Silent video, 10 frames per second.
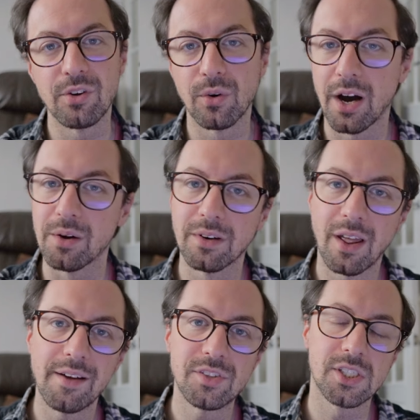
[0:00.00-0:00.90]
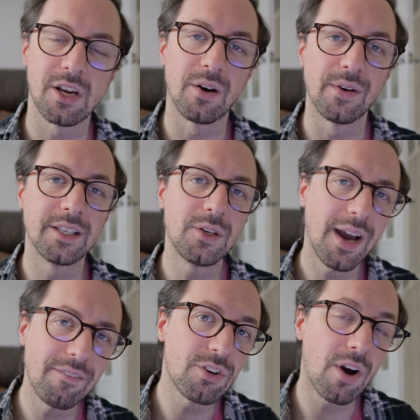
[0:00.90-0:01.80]
your own lifestyle, and you
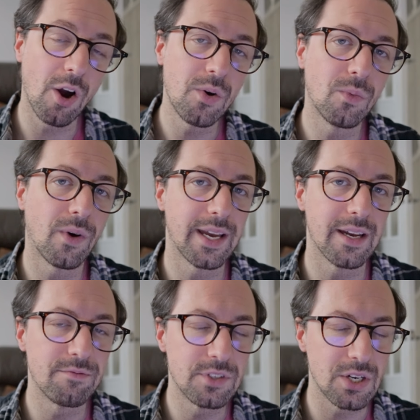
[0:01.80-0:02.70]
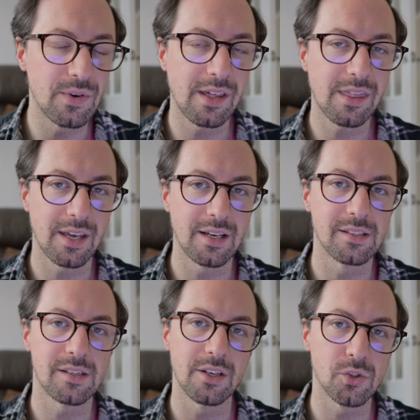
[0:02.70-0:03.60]
have your own way of doing
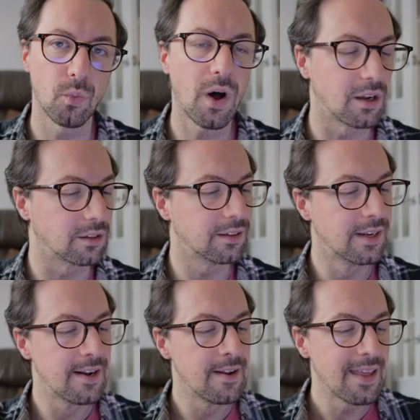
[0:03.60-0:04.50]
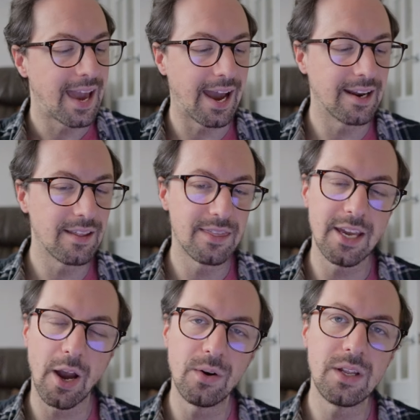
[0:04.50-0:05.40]
things as well. And
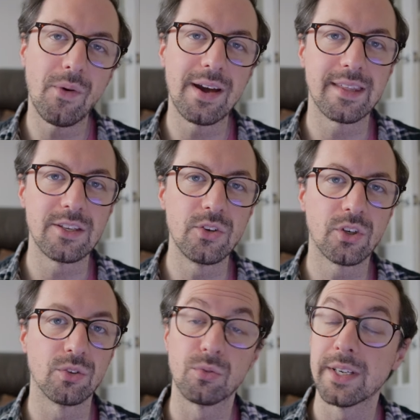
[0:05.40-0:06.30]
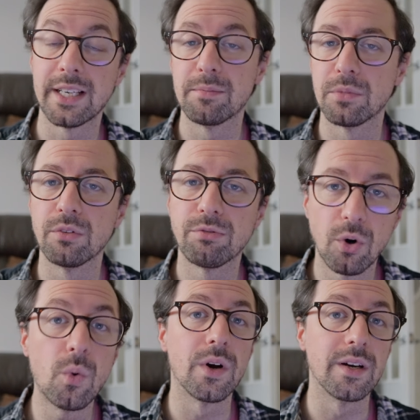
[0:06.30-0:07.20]
the only way that you can really move
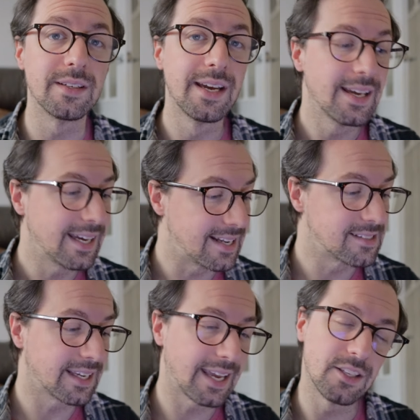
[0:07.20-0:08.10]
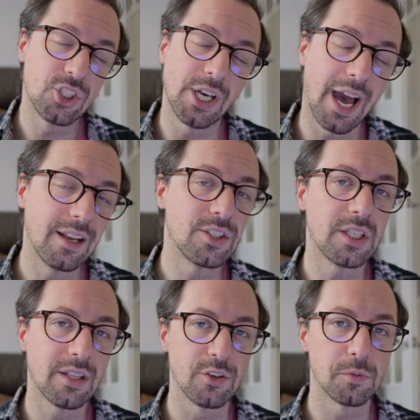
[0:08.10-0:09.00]
forward is, again,
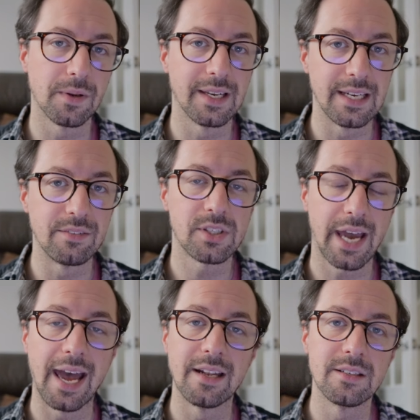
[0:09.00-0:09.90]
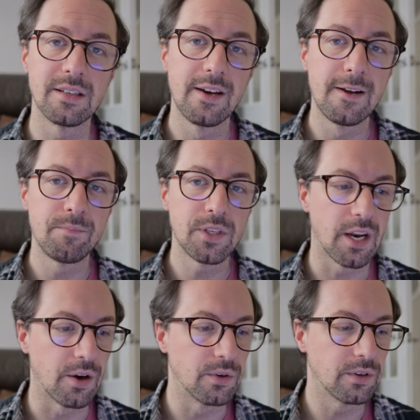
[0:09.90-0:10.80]
challenging those beliefs and, you
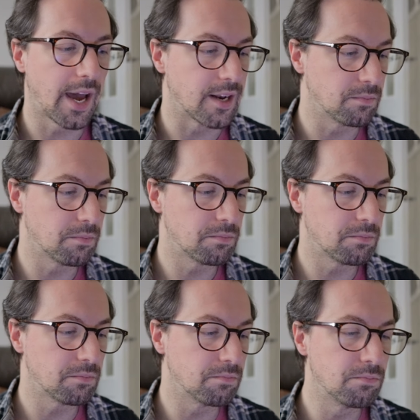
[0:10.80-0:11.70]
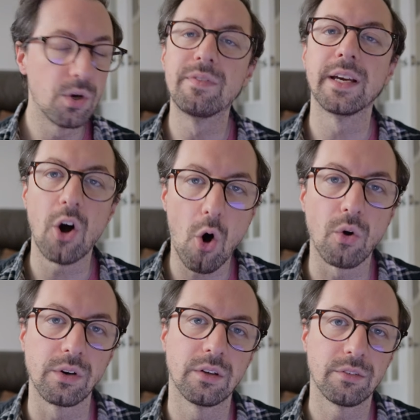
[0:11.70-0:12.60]
know, and moving
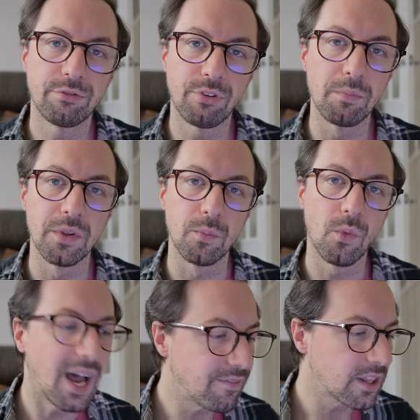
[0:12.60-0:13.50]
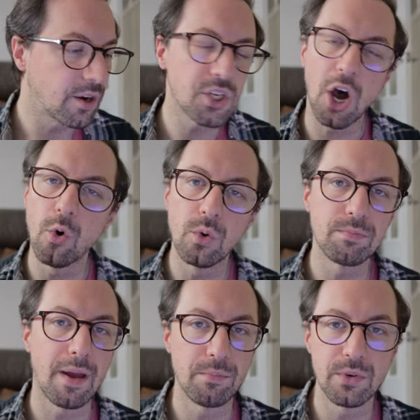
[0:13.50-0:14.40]
on from them. Whatever those old
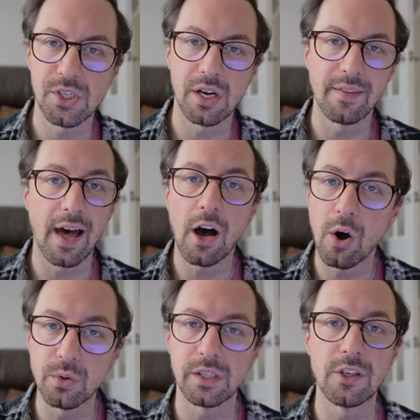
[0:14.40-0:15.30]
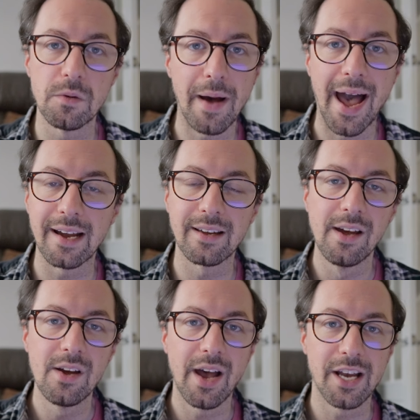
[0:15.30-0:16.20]
memories are that are holding you back,
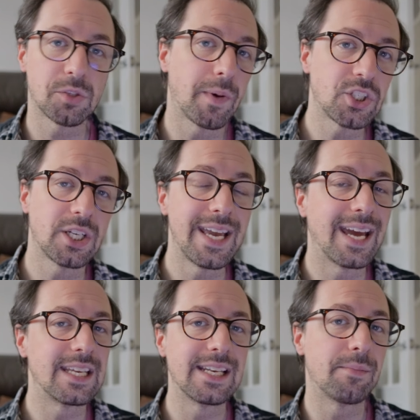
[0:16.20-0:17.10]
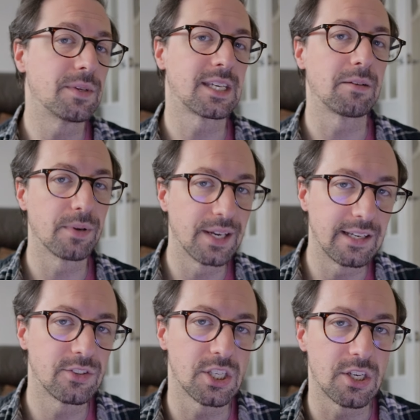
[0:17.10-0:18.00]
especially any limiting
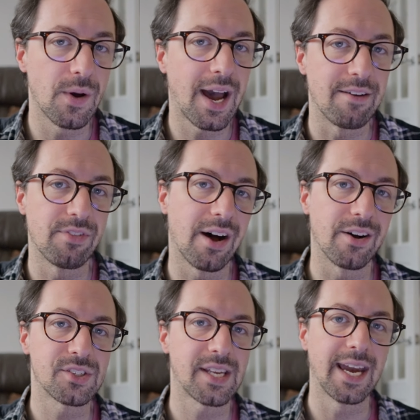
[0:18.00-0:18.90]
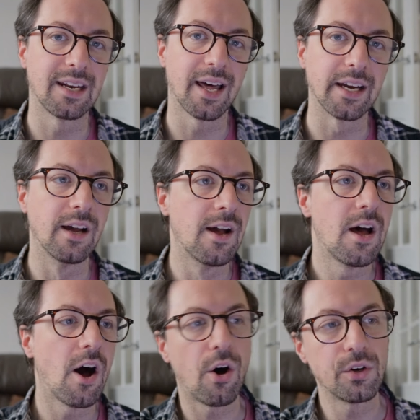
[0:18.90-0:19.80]
beliefs that you have that are saying like,
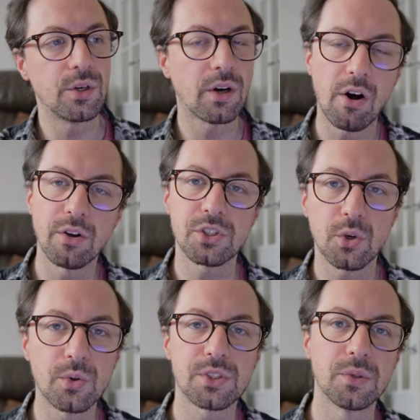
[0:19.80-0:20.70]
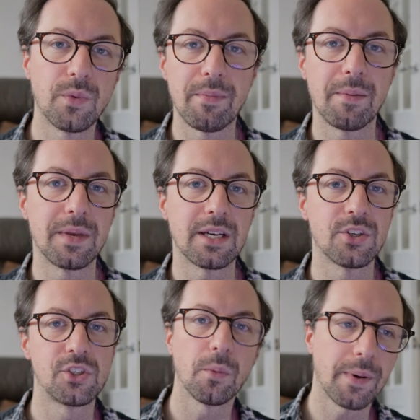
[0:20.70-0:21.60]
oh, you can't talk to women
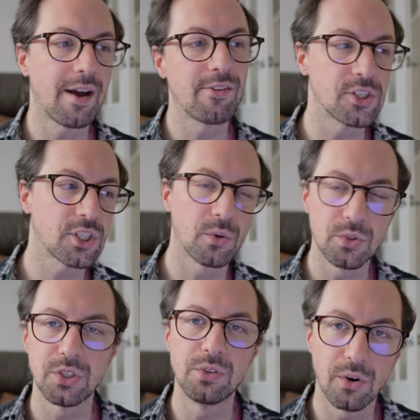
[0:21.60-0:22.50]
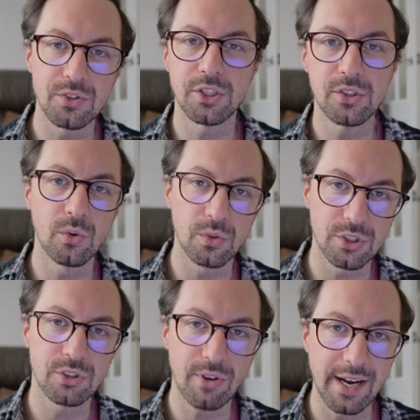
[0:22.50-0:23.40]
because your parents told you not to talk
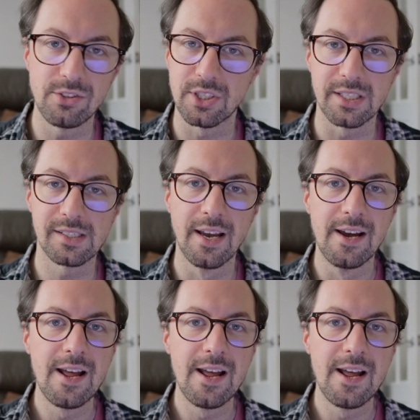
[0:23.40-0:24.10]
to strangers,